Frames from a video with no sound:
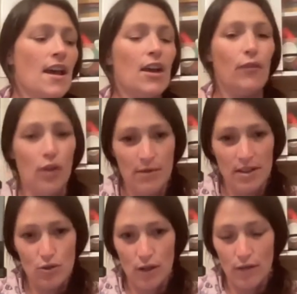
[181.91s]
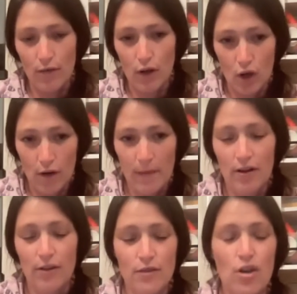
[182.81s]
if you're going to be storing them for a long
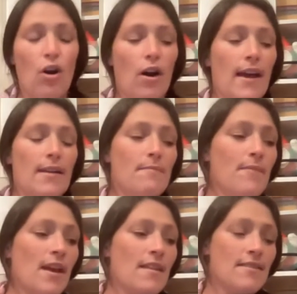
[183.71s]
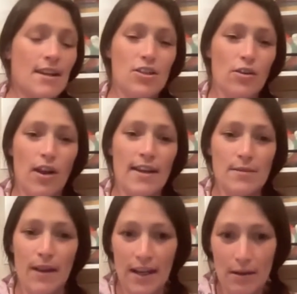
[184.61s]
period of time, they don't like to be in